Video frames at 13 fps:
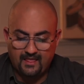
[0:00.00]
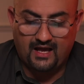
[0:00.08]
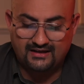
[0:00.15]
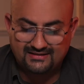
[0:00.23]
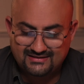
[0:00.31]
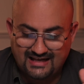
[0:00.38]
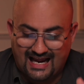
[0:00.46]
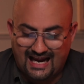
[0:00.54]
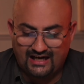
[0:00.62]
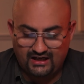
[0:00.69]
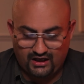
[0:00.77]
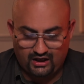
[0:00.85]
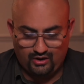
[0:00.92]
a
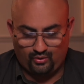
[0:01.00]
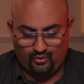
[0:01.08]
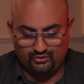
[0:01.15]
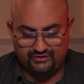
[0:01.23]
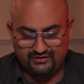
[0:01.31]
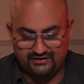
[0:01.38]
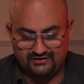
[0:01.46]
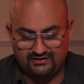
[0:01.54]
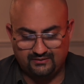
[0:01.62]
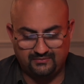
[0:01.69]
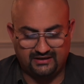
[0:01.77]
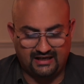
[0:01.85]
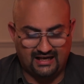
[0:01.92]
standalone
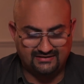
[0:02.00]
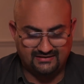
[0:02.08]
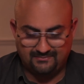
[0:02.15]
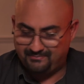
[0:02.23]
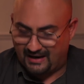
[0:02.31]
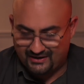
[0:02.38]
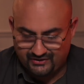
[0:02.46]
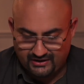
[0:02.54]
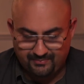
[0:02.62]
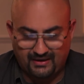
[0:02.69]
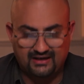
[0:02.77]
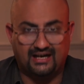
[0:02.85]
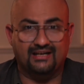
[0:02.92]
system. It has a battery
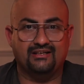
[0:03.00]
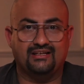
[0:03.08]
pack.